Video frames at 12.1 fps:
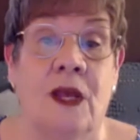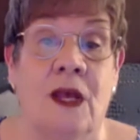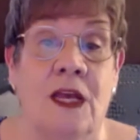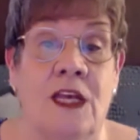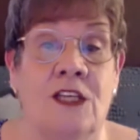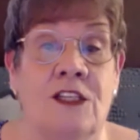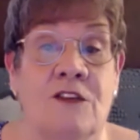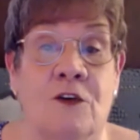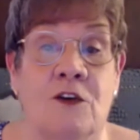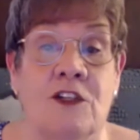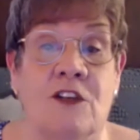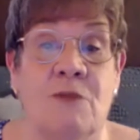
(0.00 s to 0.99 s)
He is the
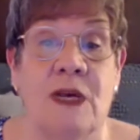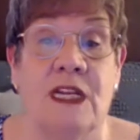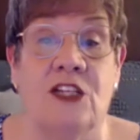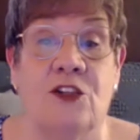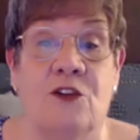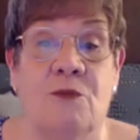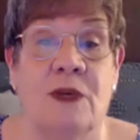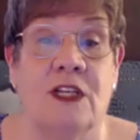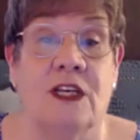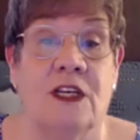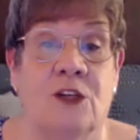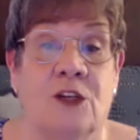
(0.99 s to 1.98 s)
first of many to have been
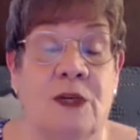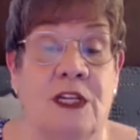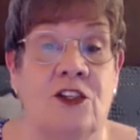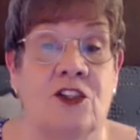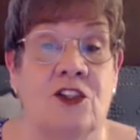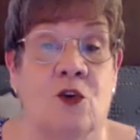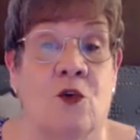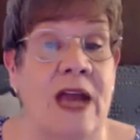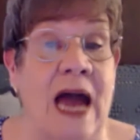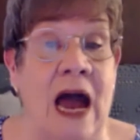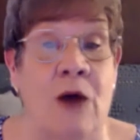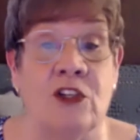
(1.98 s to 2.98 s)
killed, but his story,
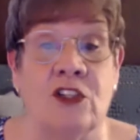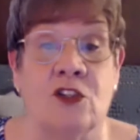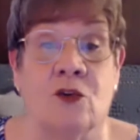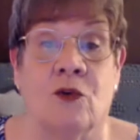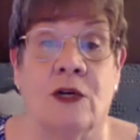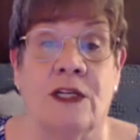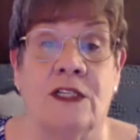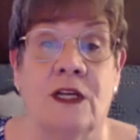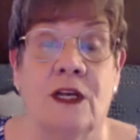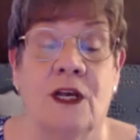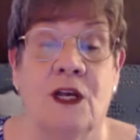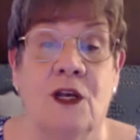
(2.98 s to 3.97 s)
our stories,
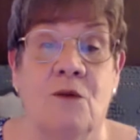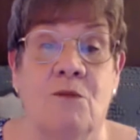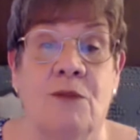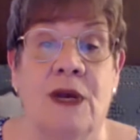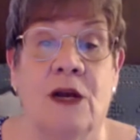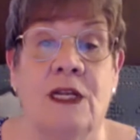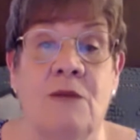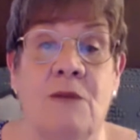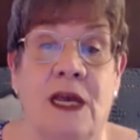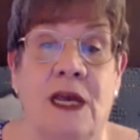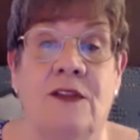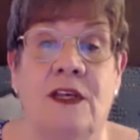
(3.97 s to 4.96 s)
barely
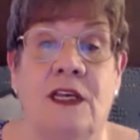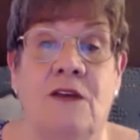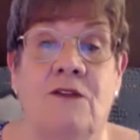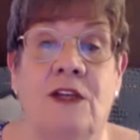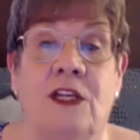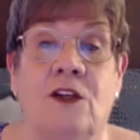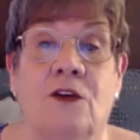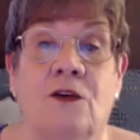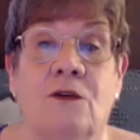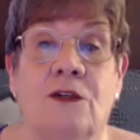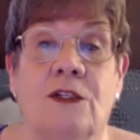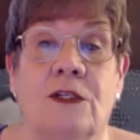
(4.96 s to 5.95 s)
made the evening
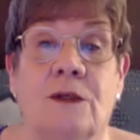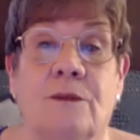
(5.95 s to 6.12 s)
news.